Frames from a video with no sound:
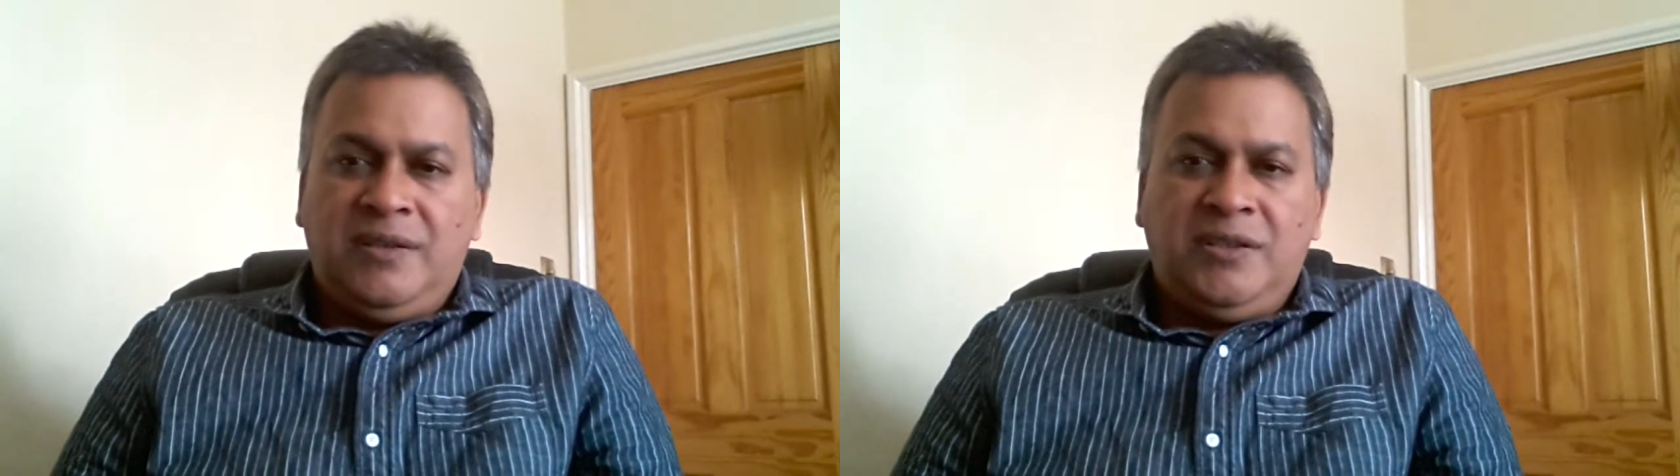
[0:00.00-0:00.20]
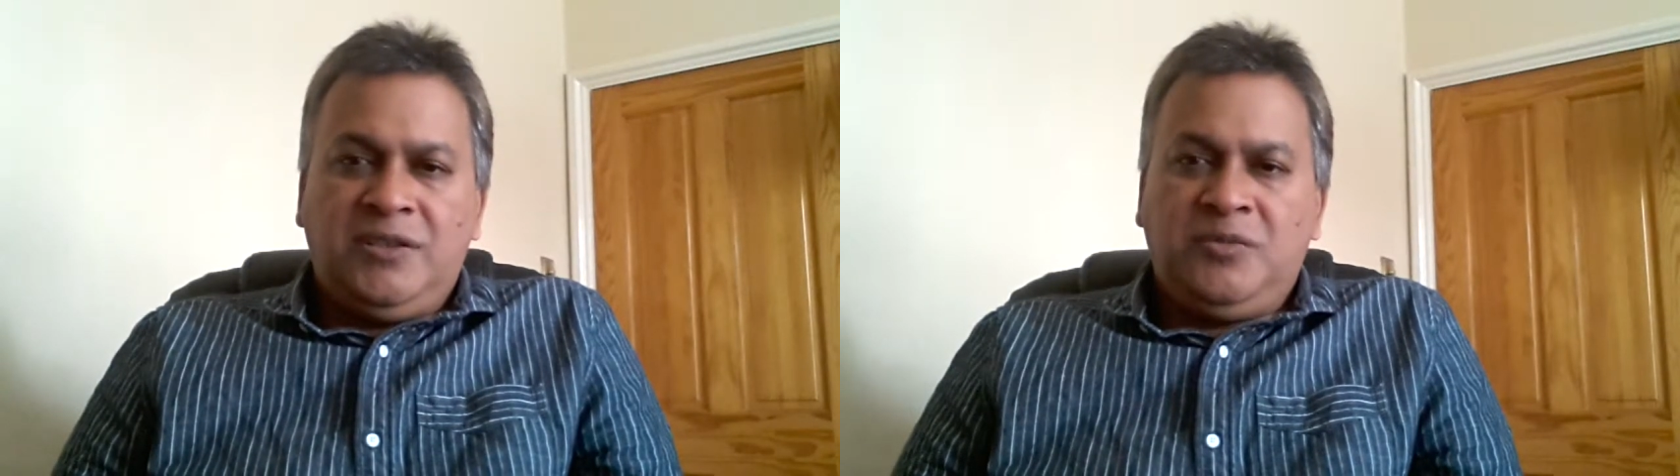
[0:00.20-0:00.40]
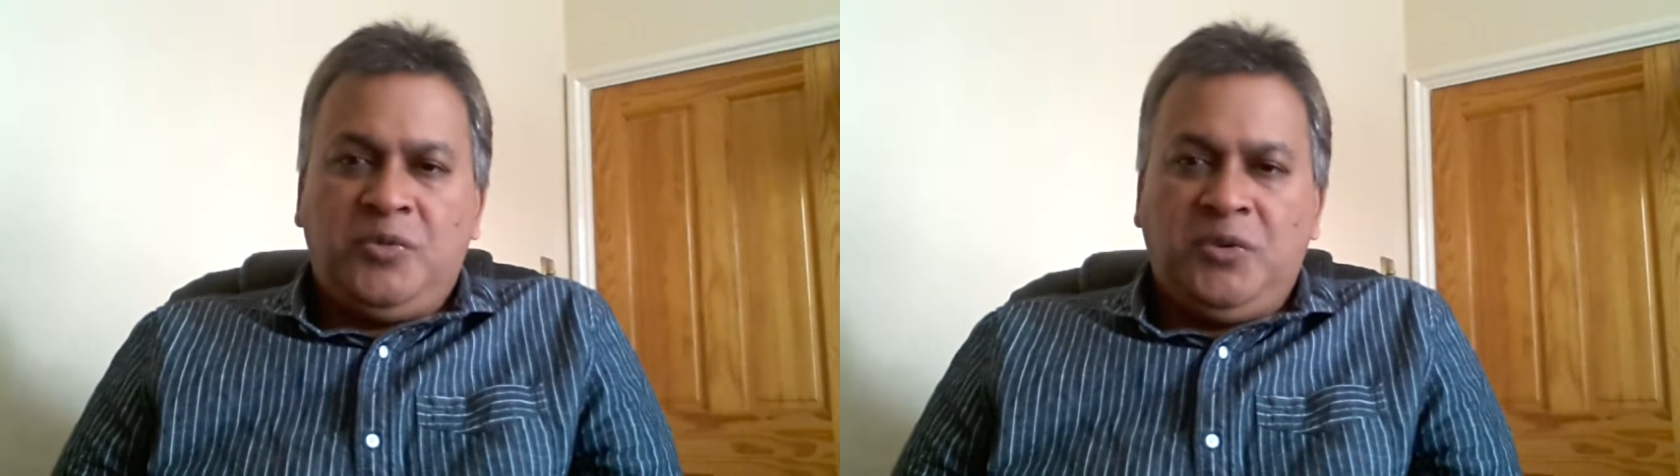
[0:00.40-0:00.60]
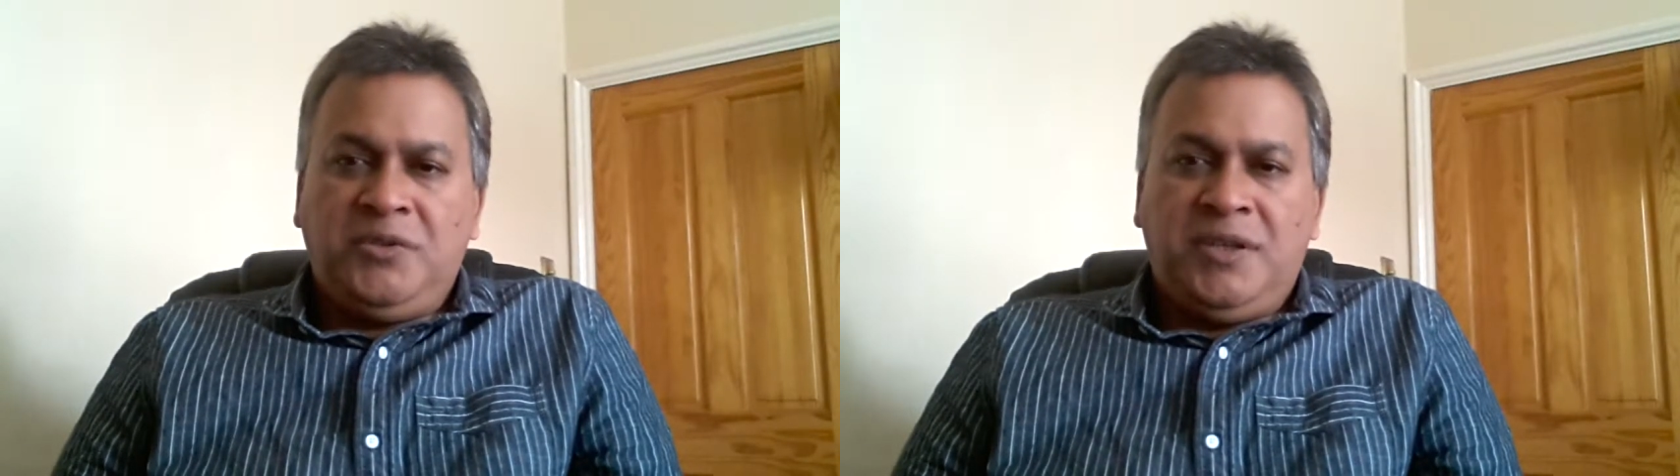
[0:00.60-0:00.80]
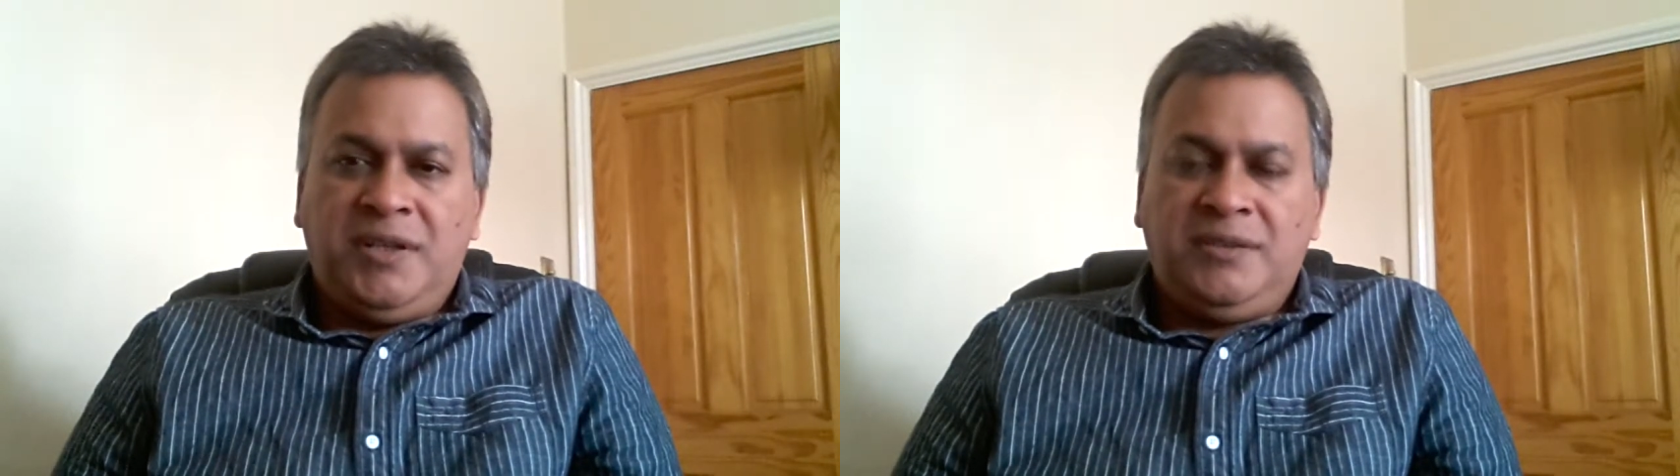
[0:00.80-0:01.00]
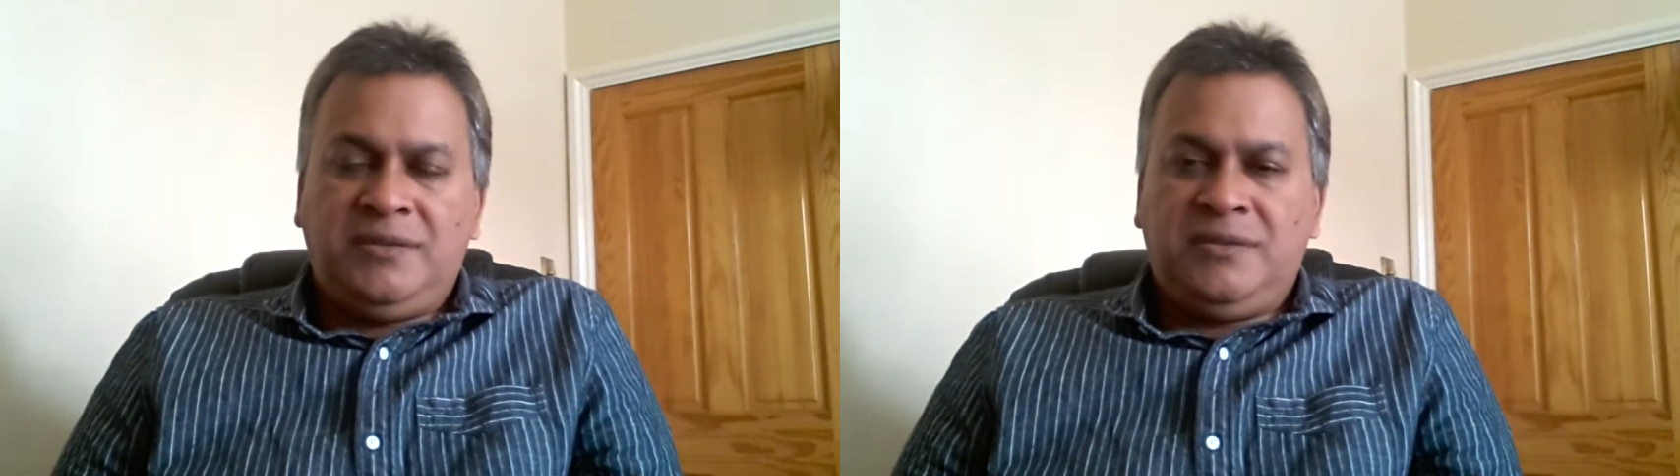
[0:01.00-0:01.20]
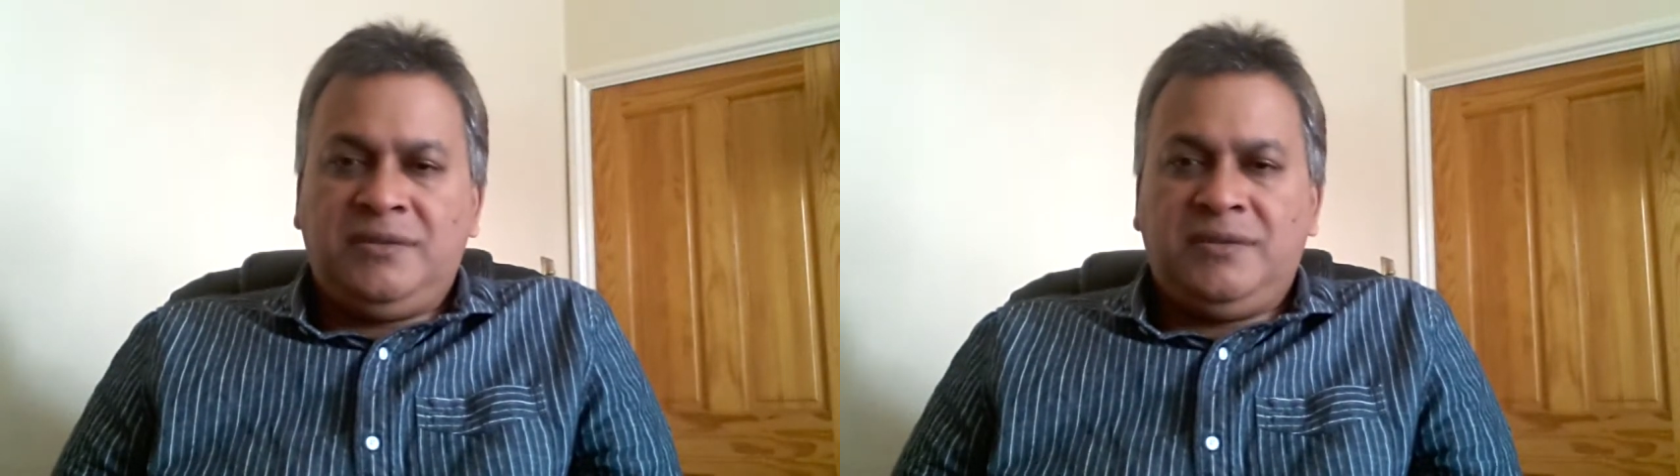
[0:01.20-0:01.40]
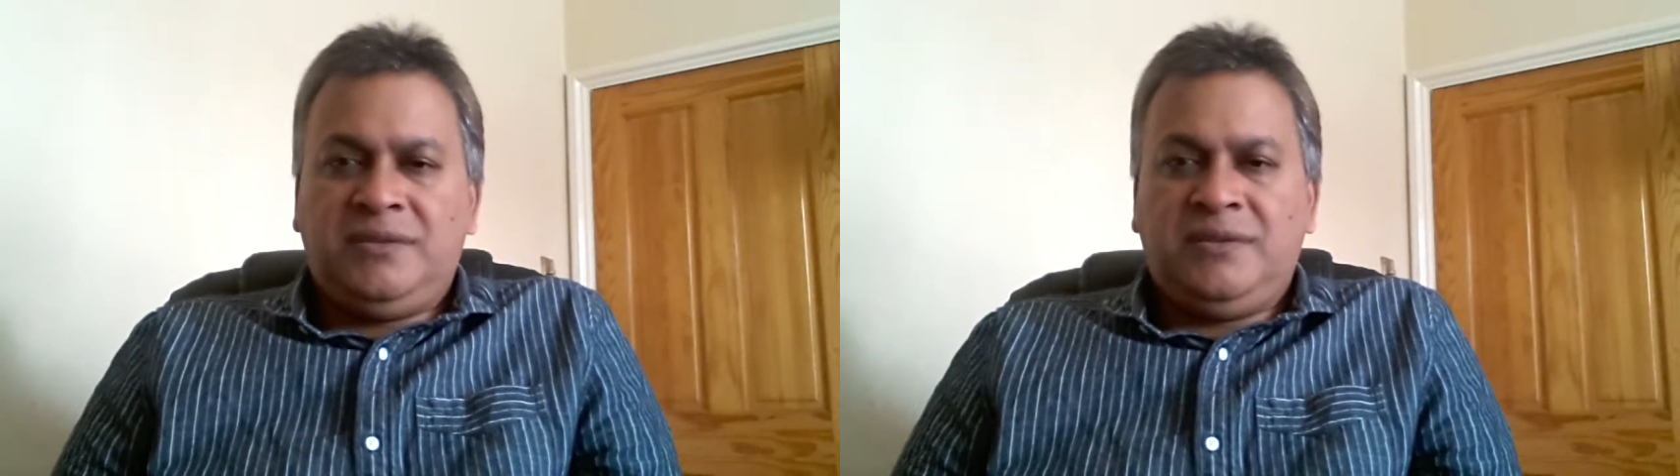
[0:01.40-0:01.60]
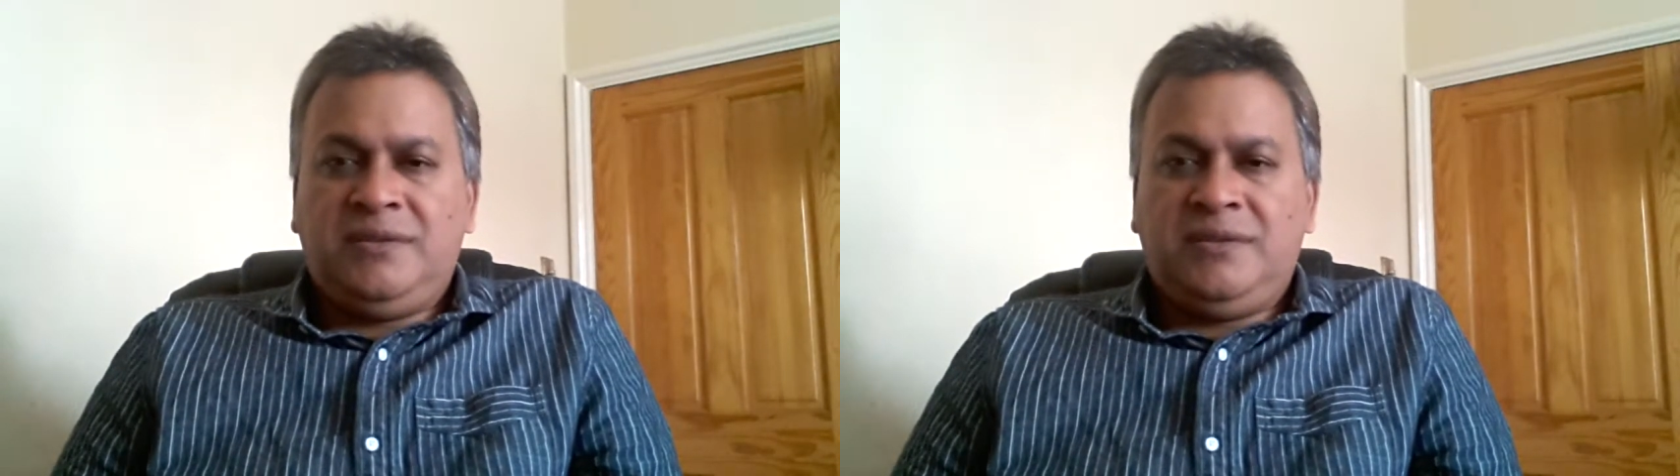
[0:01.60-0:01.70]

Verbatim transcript: I just apologize